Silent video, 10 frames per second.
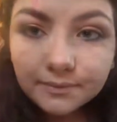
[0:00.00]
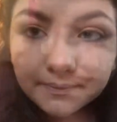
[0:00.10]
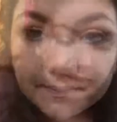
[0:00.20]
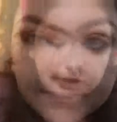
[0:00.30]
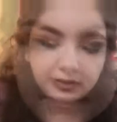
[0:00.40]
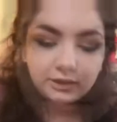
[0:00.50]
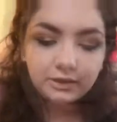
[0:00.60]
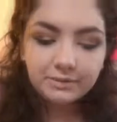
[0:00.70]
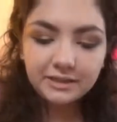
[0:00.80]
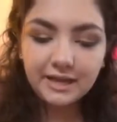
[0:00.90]
So next we're going
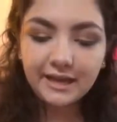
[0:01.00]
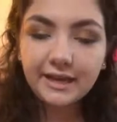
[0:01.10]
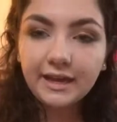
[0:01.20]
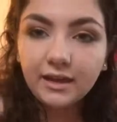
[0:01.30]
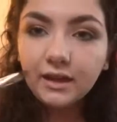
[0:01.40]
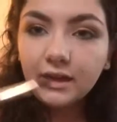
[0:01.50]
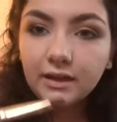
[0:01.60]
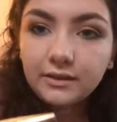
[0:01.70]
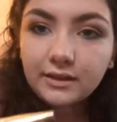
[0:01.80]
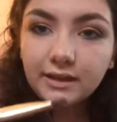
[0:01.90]
to be taking
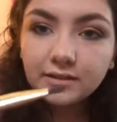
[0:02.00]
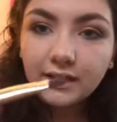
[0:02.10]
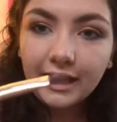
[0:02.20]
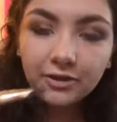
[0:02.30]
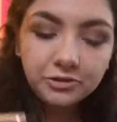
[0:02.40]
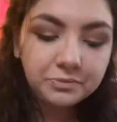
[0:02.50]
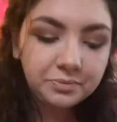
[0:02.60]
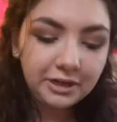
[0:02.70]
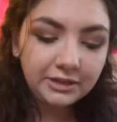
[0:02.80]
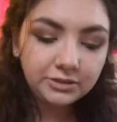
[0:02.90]
this angled
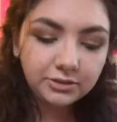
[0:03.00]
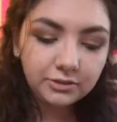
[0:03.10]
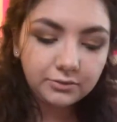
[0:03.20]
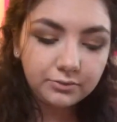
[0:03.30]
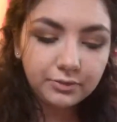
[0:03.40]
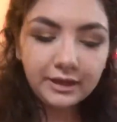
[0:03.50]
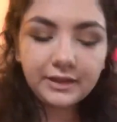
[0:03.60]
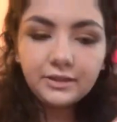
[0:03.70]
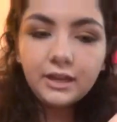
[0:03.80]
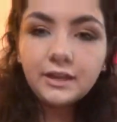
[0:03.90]
brush
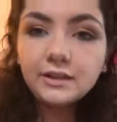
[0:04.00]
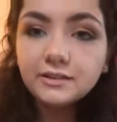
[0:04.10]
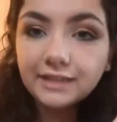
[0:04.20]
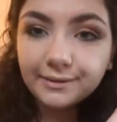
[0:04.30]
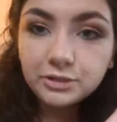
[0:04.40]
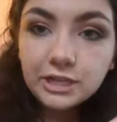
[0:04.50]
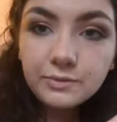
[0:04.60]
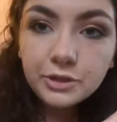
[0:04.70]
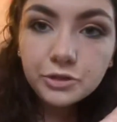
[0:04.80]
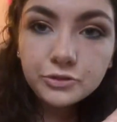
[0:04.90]
with the same shade
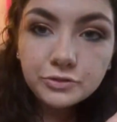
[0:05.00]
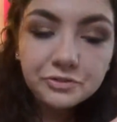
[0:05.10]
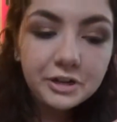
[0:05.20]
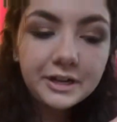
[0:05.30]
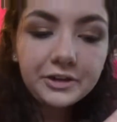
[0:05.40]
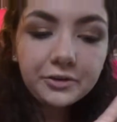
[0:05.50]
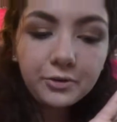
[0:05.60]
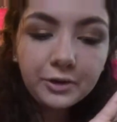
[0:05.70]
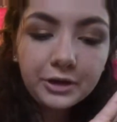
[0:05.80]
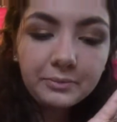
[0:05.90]
we used for our inner
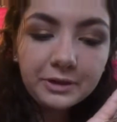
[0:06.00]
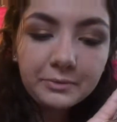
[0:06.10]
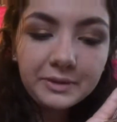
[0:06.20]
corner, Butter